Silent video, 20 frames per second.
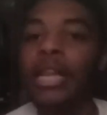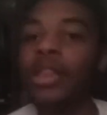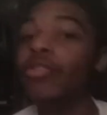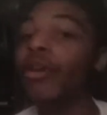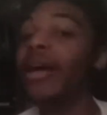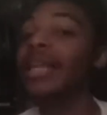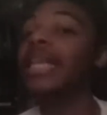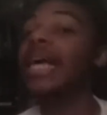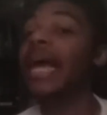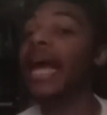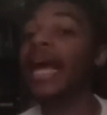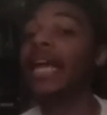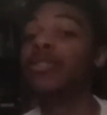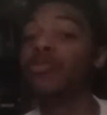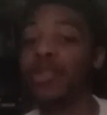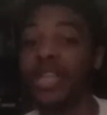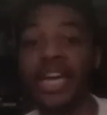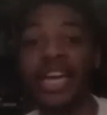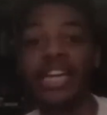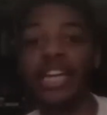They're at that
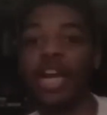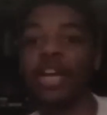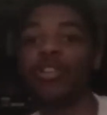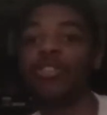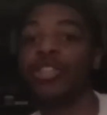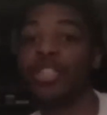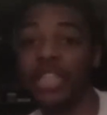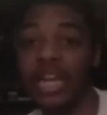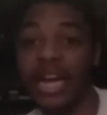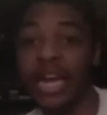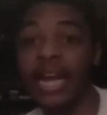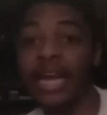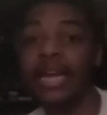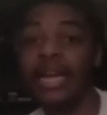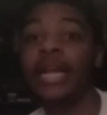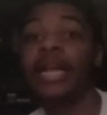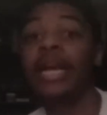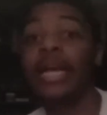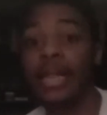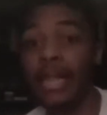age where they can
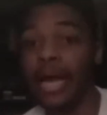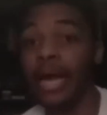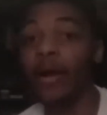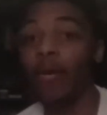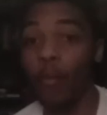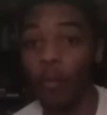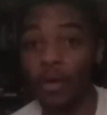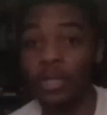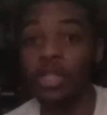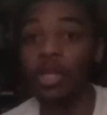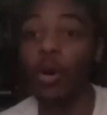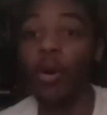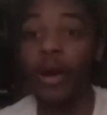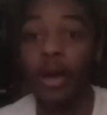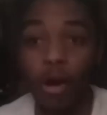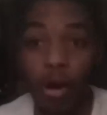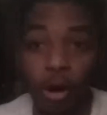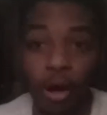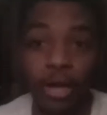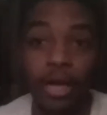understand like what's
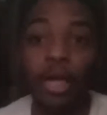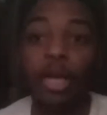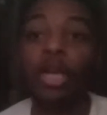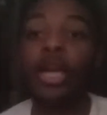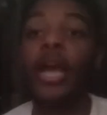going on.